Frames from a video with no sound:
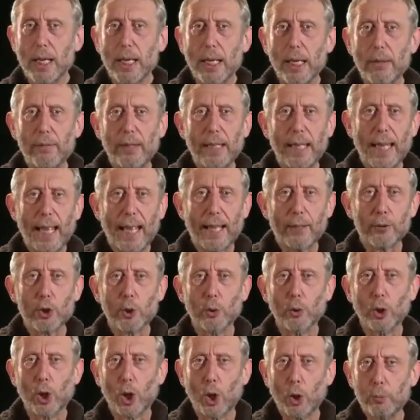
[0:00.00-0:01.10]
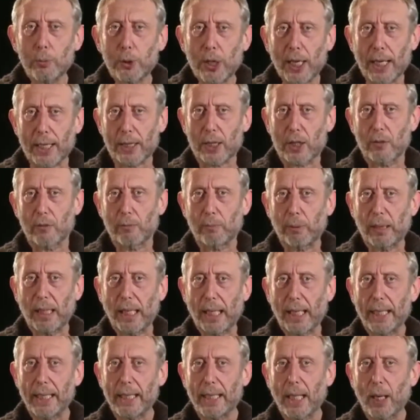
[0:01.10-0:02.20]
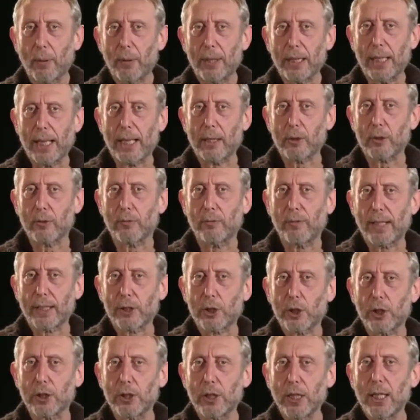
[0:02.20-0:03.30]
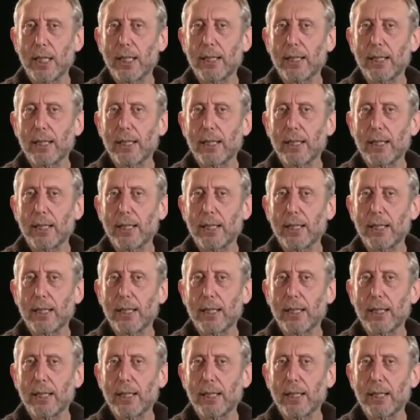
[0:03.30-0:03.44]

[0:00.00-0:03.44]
If the actual objects of play go in and out of fashion,